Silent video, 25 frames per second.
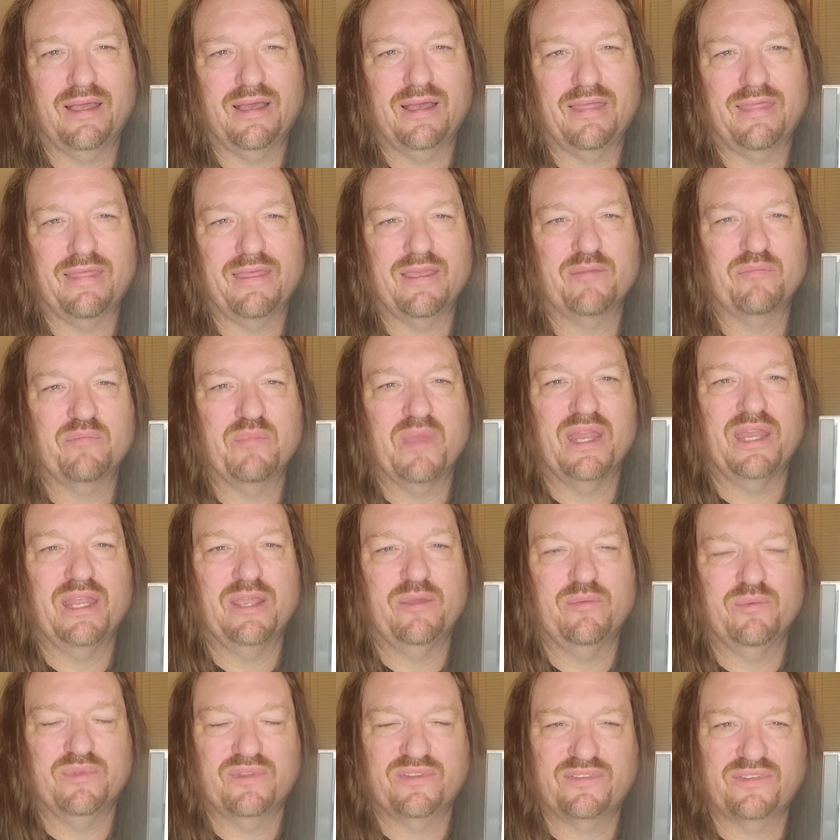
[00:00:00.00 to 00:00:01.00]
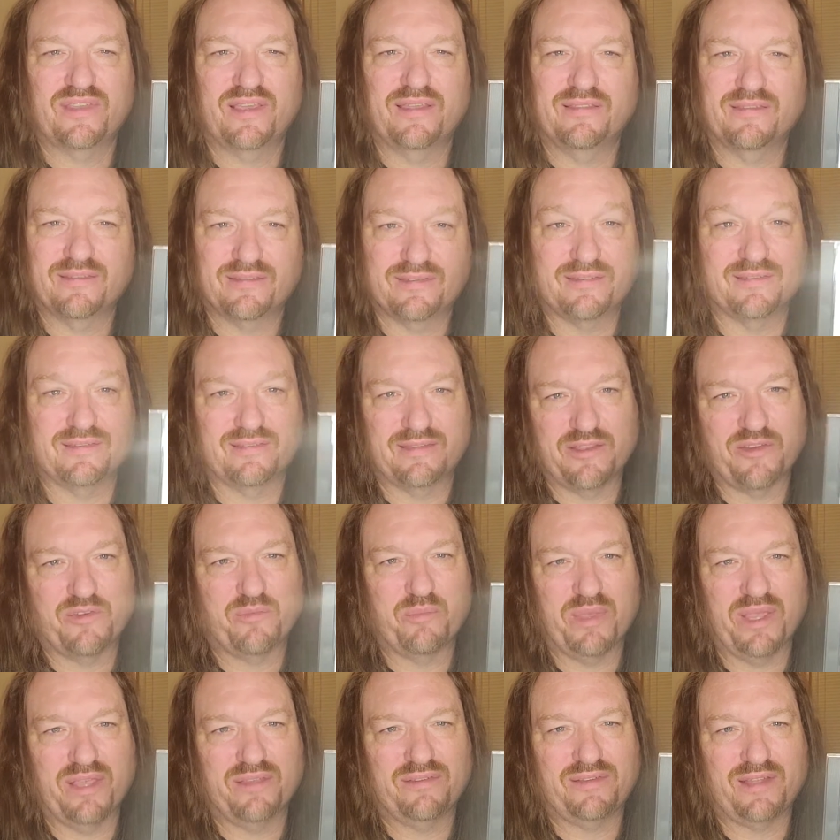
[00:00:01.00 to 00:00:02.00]
think many would say this is their
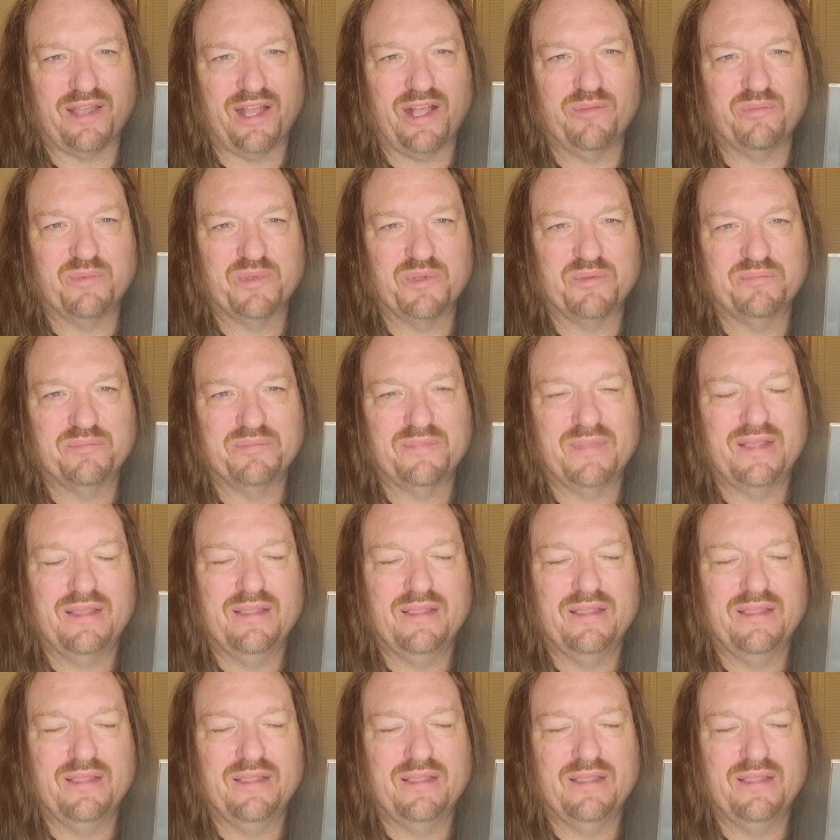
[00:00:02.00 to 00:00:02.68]
best album.